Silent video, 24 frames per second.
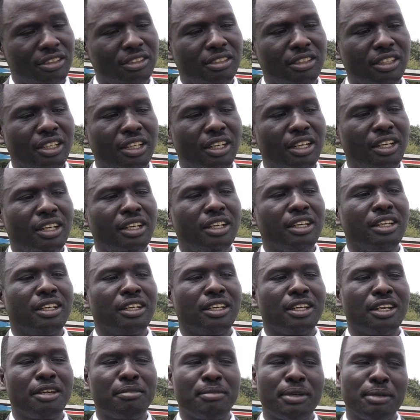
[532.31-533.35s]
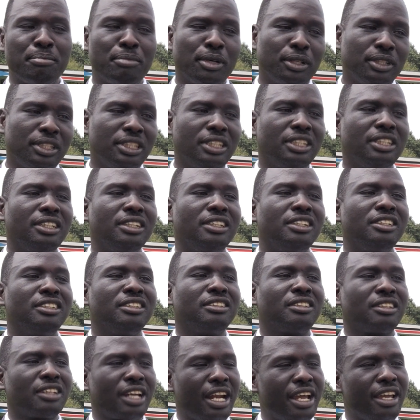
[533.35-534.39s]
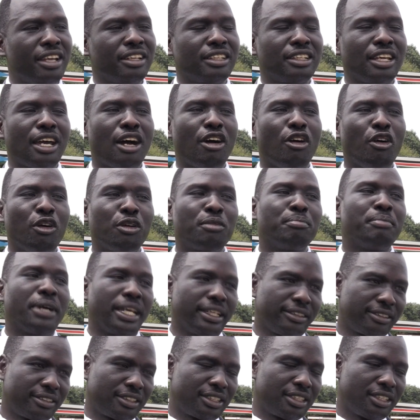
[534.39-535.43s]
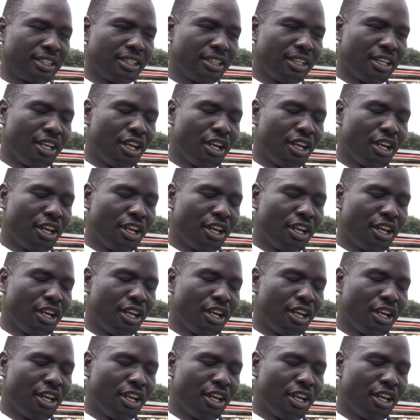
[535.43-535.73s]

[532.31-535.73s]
Everybody is trying their own best.